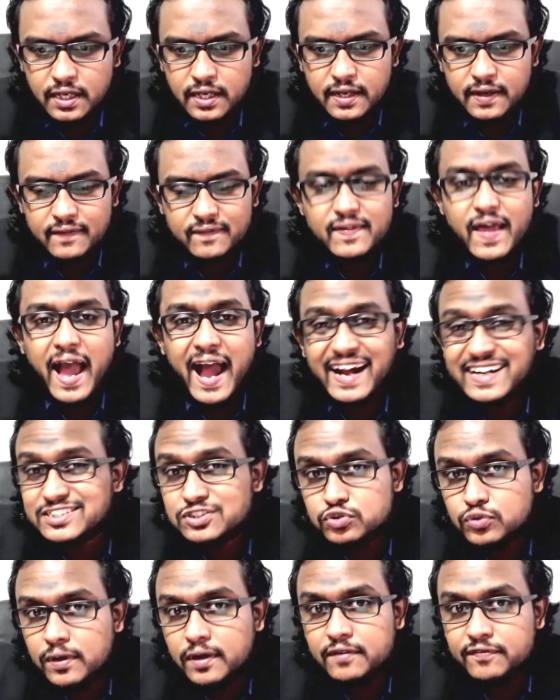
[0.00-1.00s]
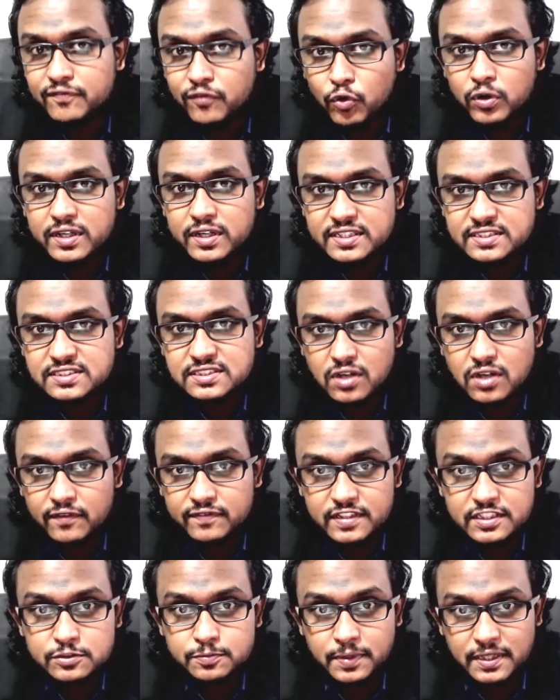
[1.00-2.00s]
the actual focus of
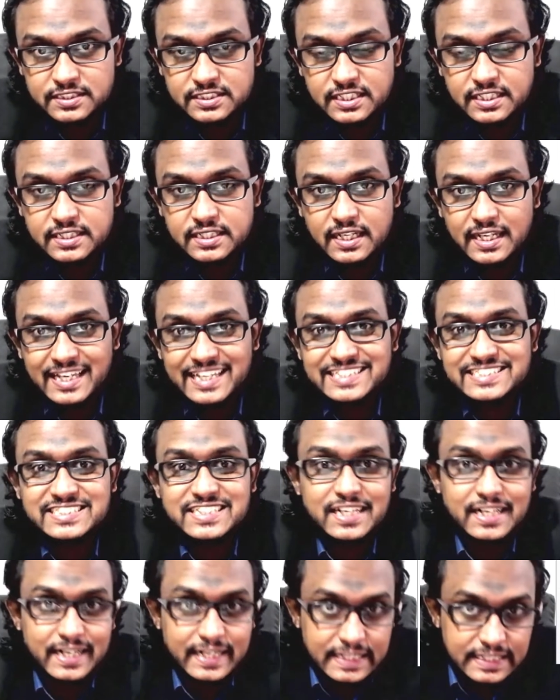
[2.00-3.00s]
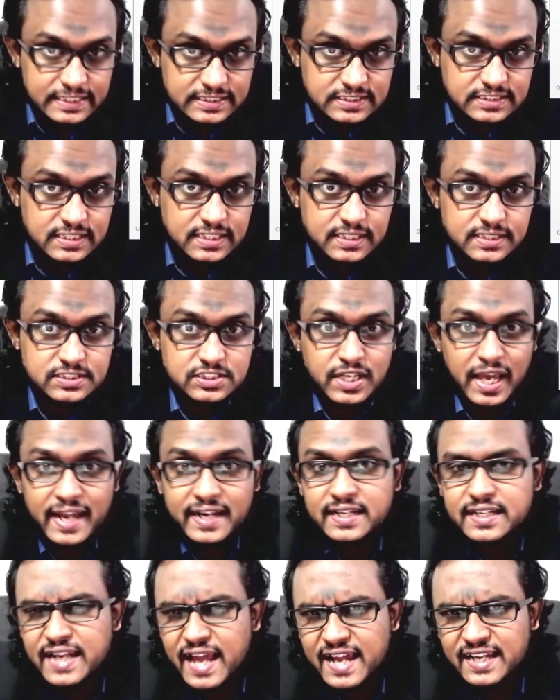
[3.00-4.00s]
this project is the research and
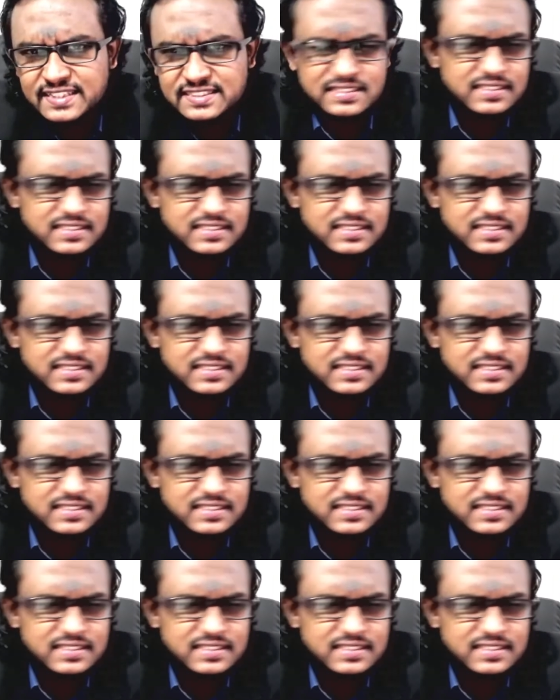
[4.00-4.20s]
analysis.